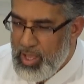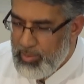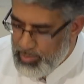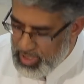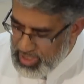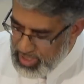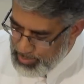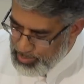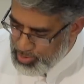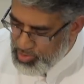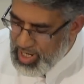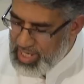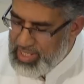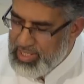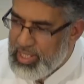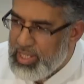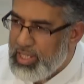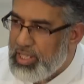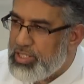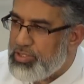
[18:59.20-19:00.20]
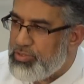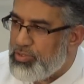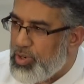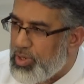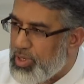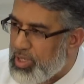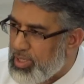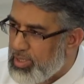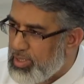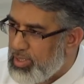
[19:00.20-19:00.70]
But the pricing is
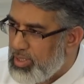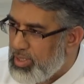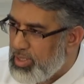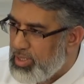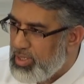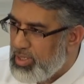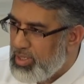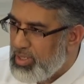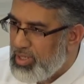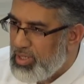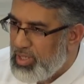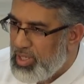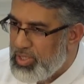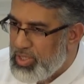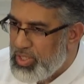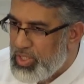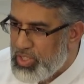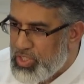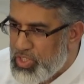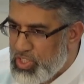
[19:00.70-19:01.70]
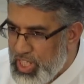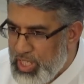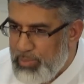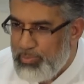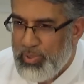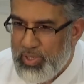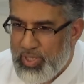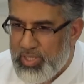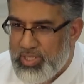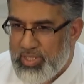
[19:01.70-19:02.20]
wrong. The
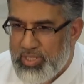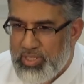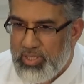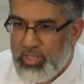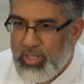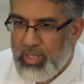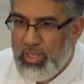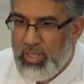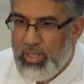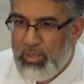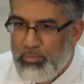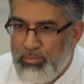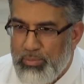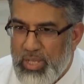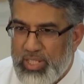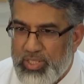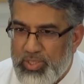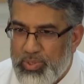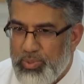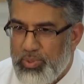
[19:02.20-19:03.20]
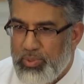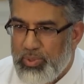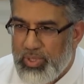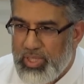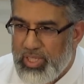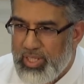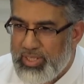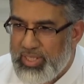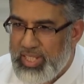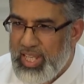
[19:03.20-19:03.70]
cheapest metal,
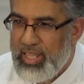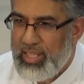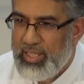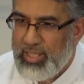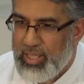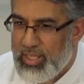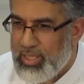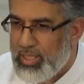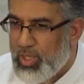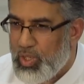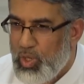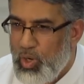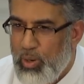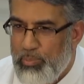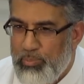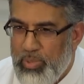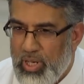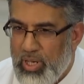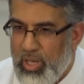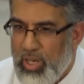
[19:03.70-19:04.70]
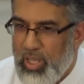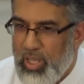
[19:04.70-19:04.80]
the tin and the copper